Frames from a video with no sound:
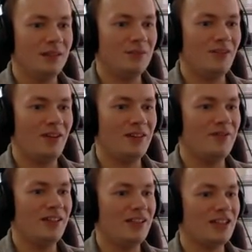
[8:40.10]
Number of healthy
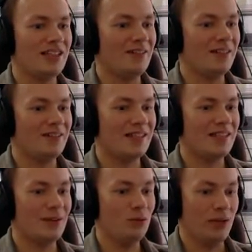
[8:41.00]
villagers now down to...
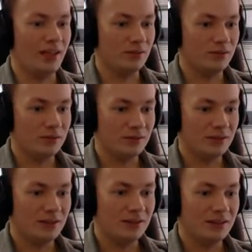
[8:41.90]
Se oh, hang on.
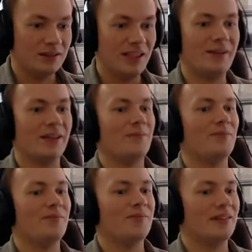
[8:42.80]
There we go.
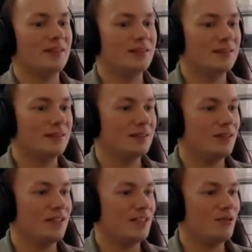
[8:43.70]

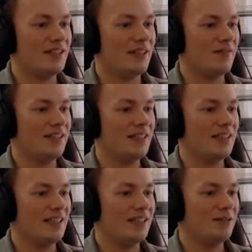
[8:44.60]
Let's increase that
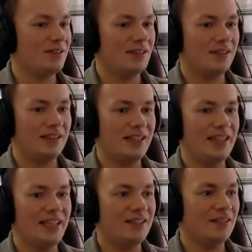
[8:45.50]
fatality now.
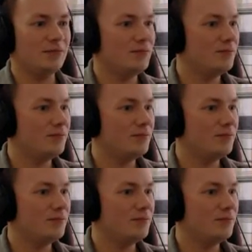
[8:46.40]
Kick it in.